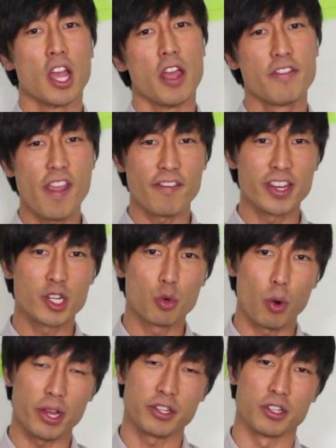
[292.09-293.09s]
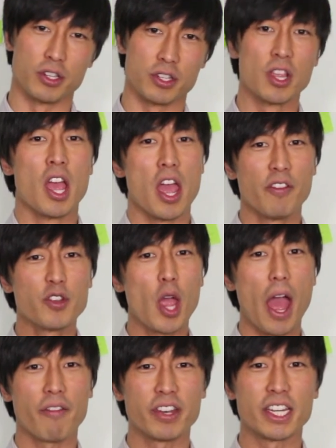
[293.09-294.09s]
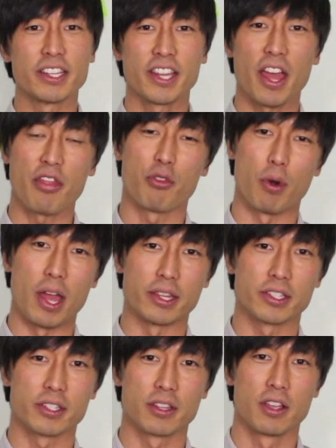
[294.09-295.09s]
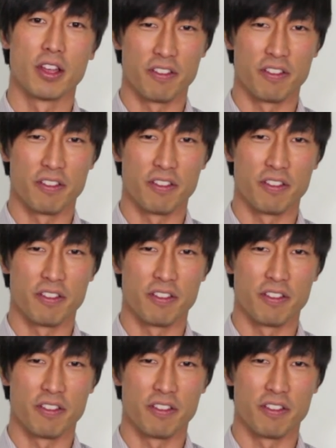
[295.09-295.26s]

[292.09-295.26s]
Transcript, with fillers: if you have any questions, if you have any death threats,